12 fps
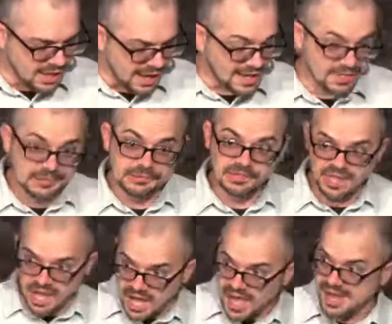And a
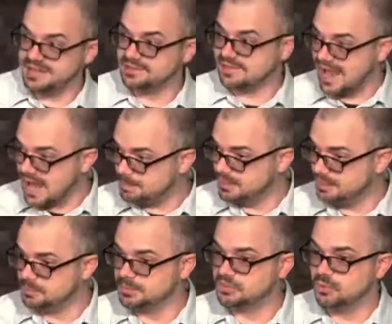lot has
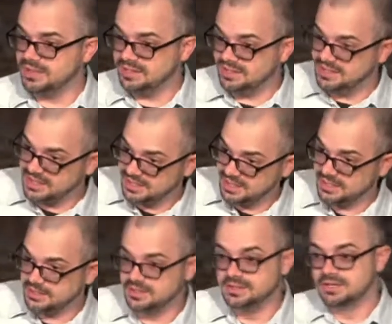happened between
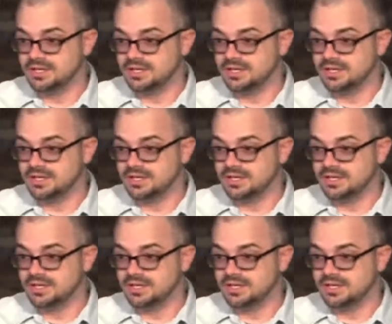then